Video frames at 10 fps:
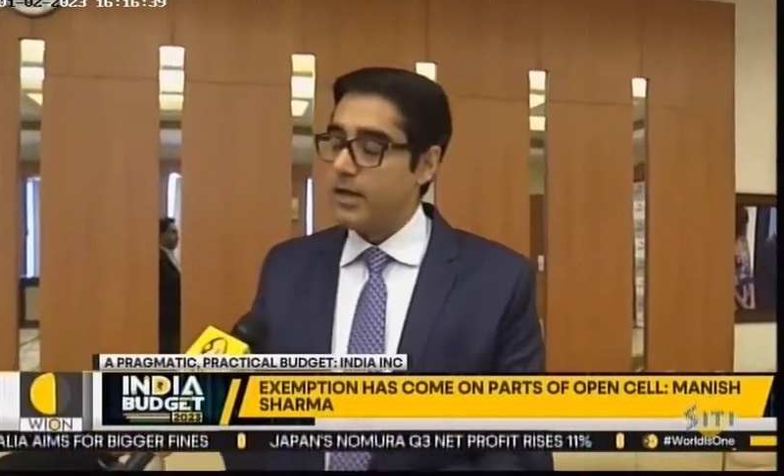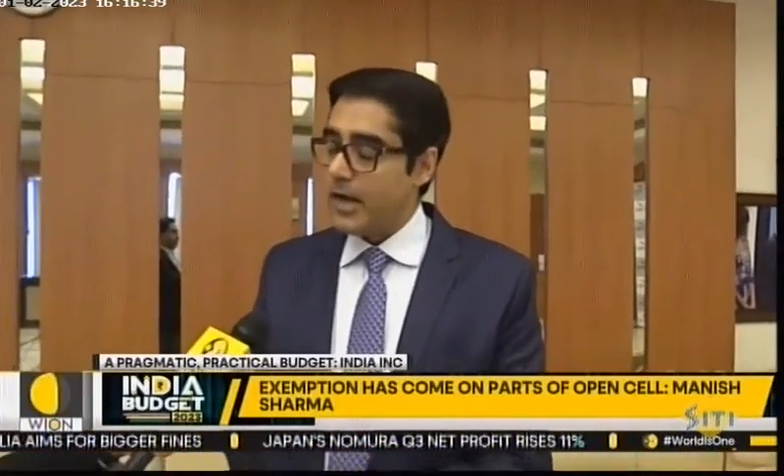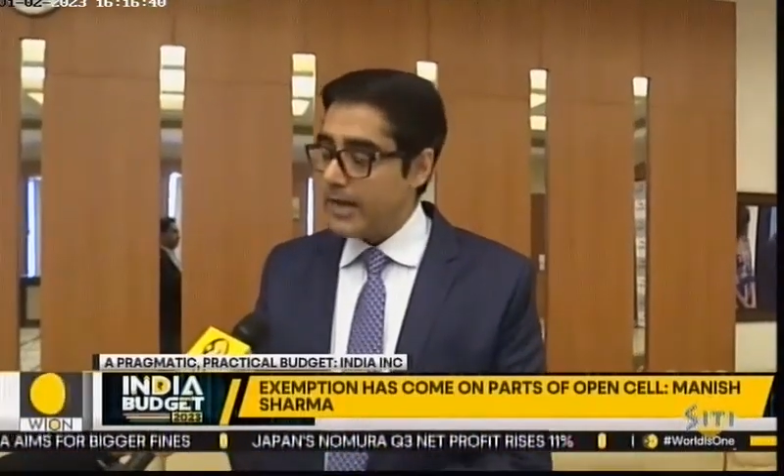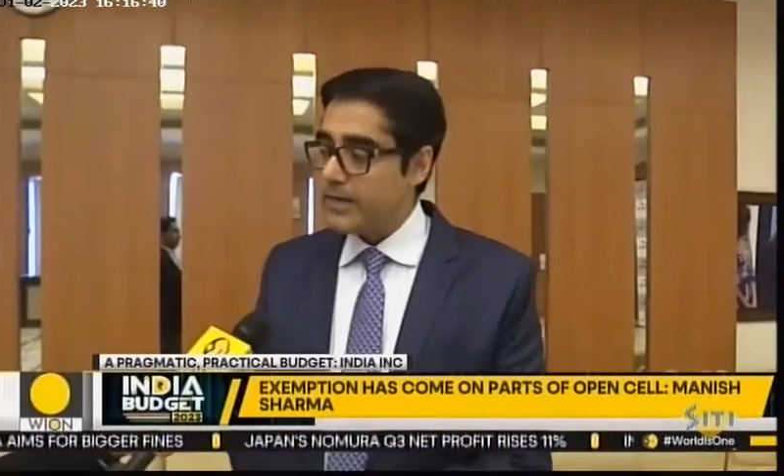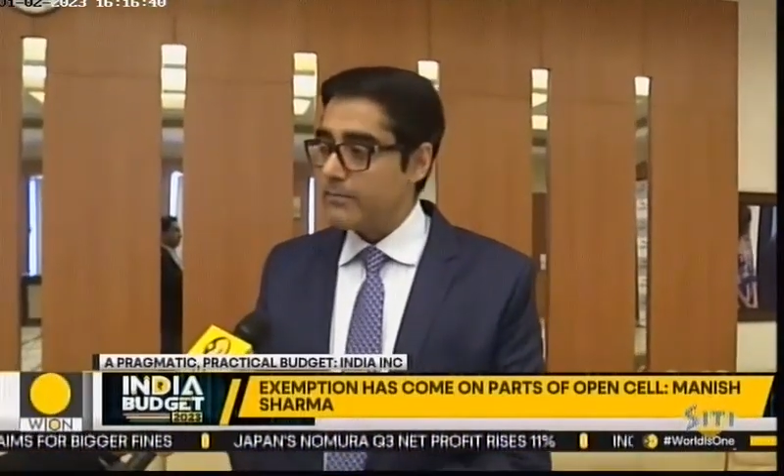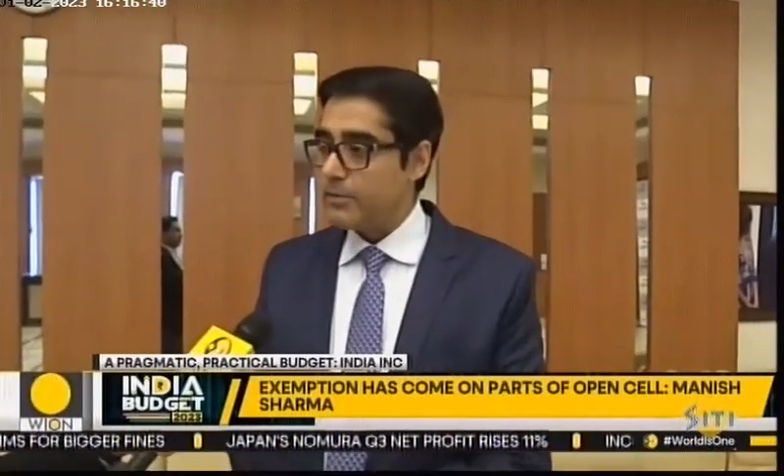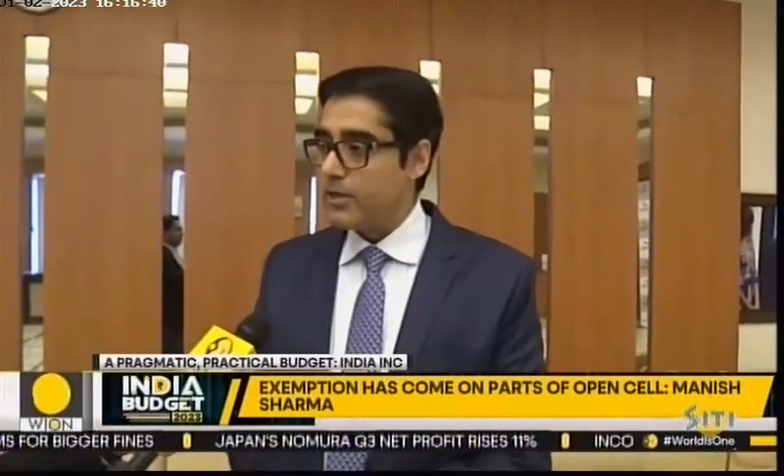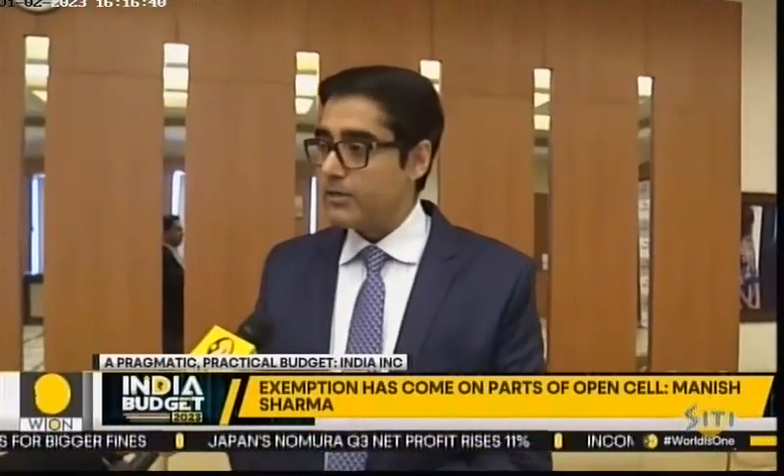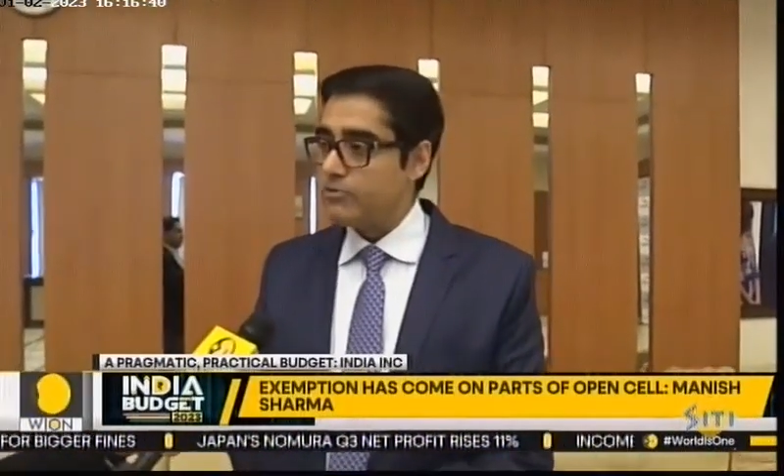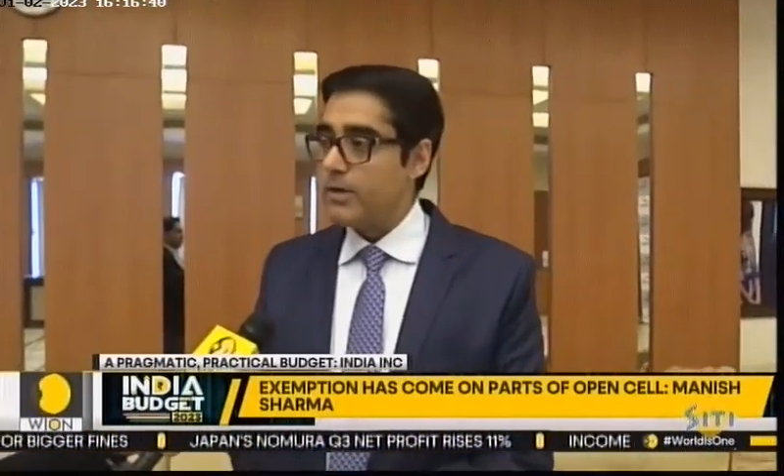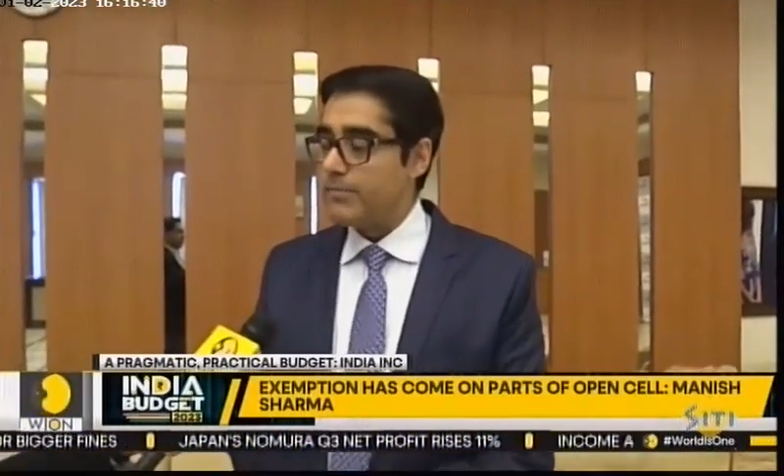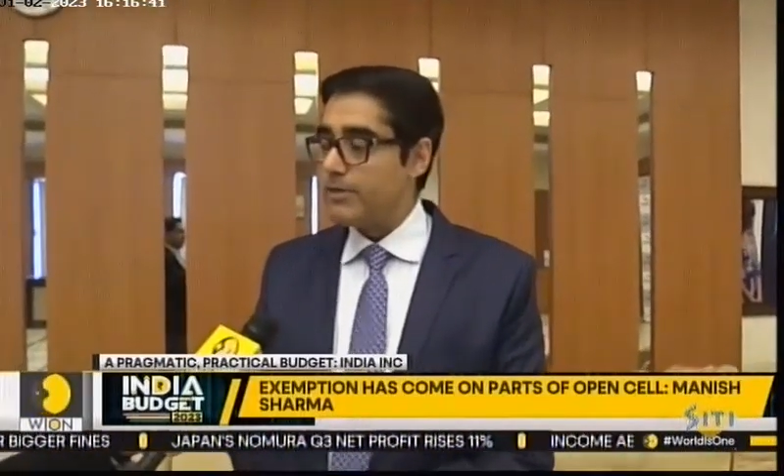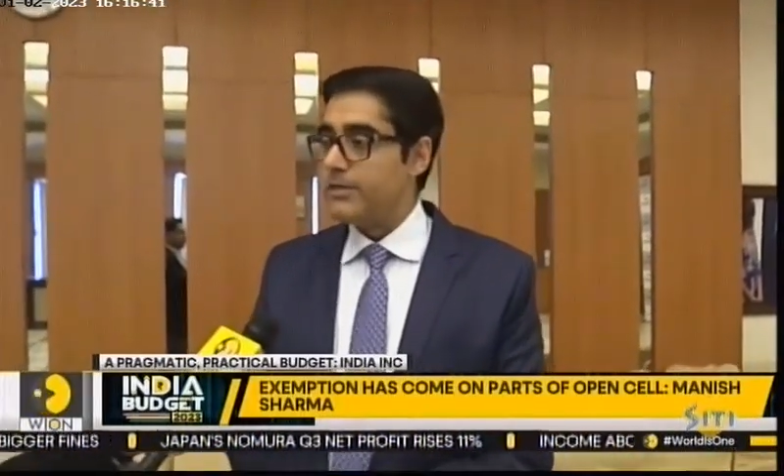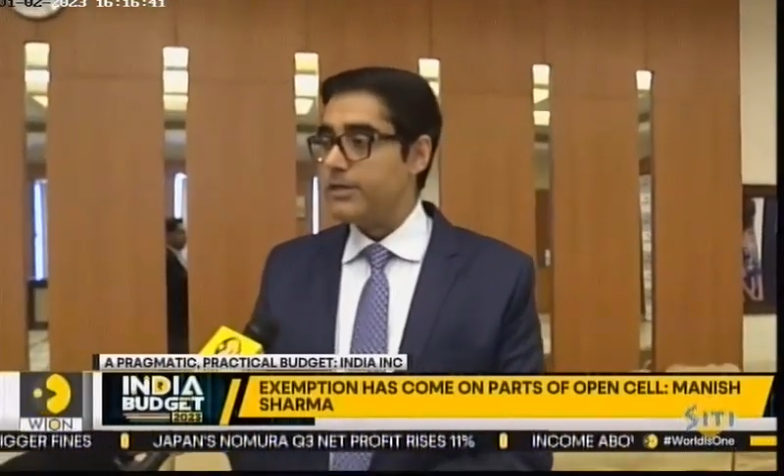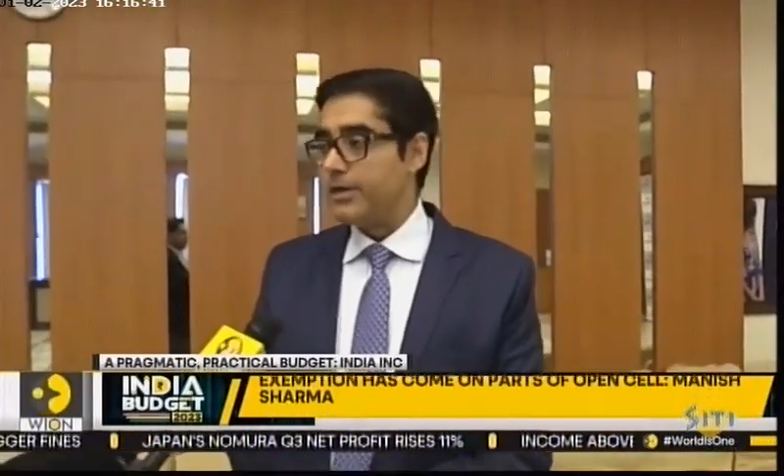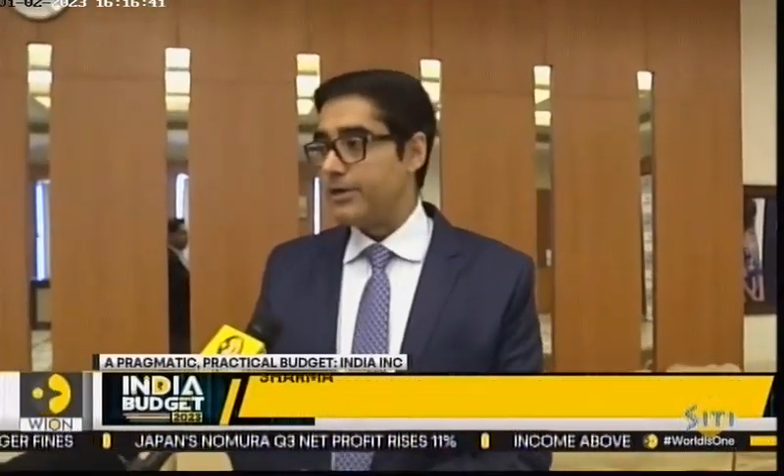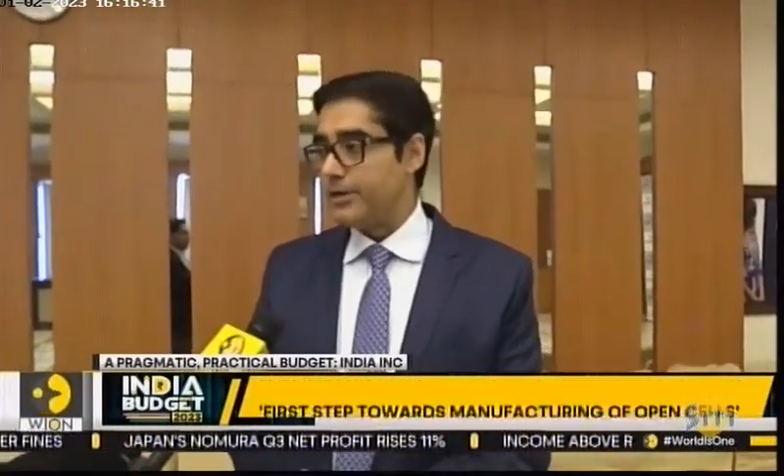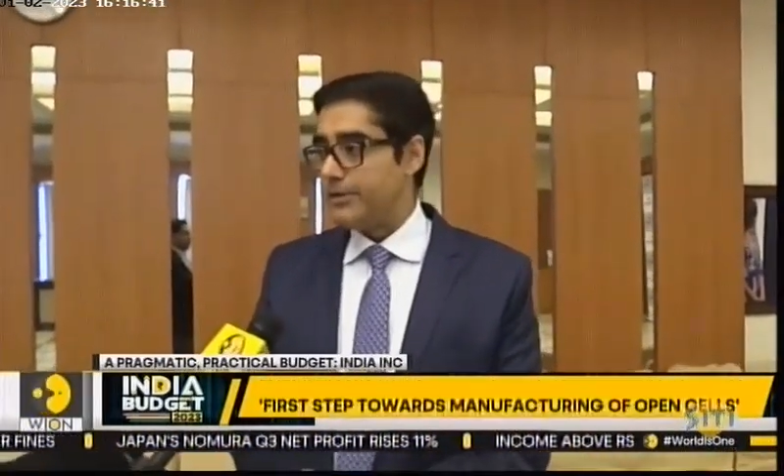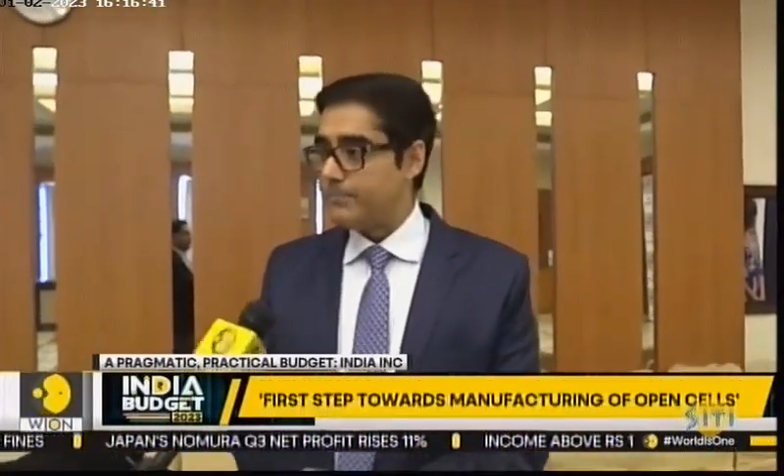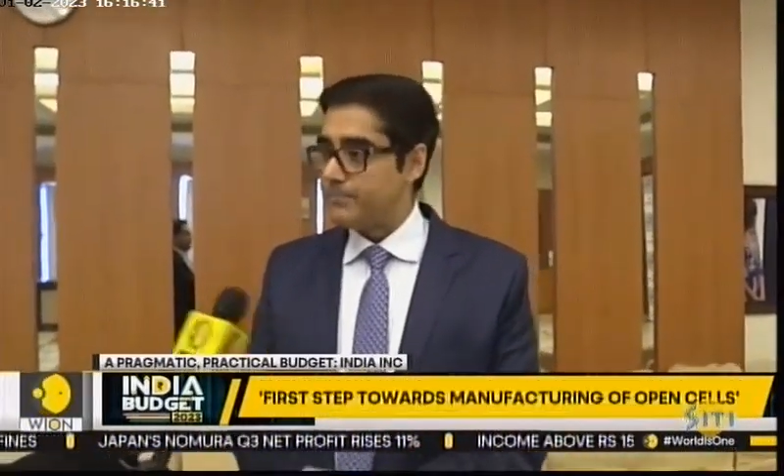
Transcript: high-tech products to happen in the country.